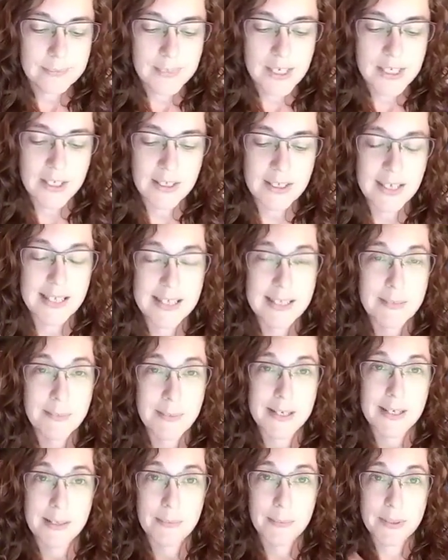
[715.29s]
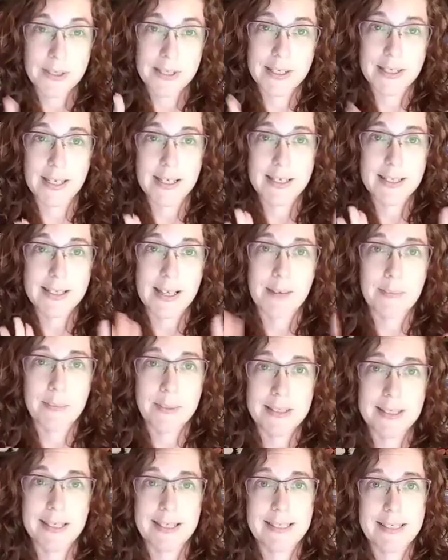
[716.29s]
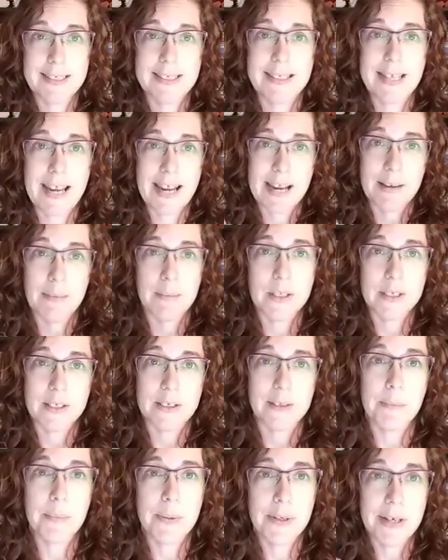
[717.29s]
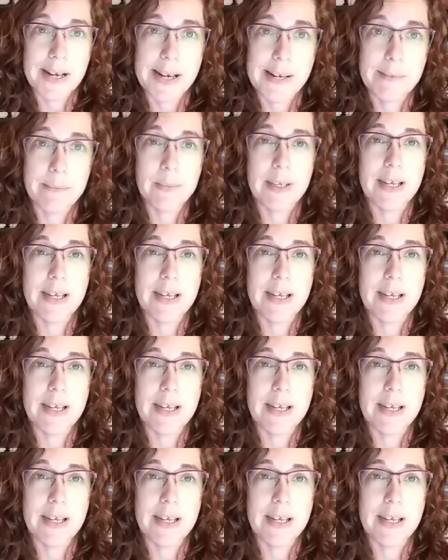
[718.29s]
So that's my number 6. I'm addicted to Amazon Prime.